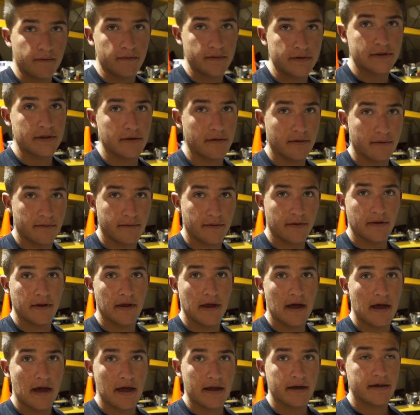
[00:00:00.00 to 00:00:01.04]
so for
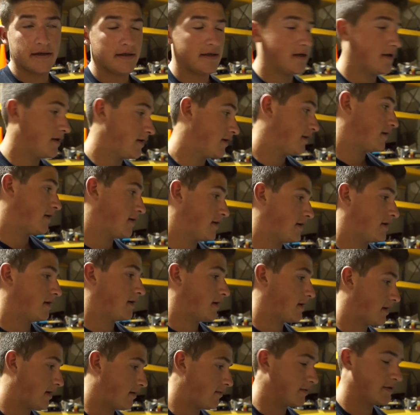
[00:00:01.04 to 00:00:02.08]
that,
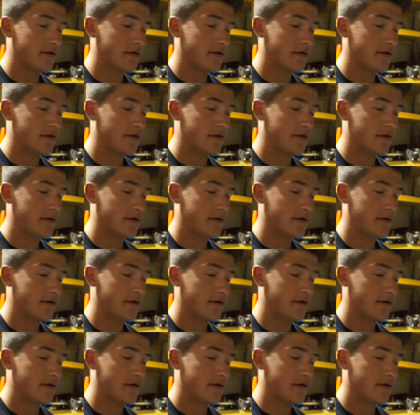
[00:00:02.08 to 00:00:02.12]
I'm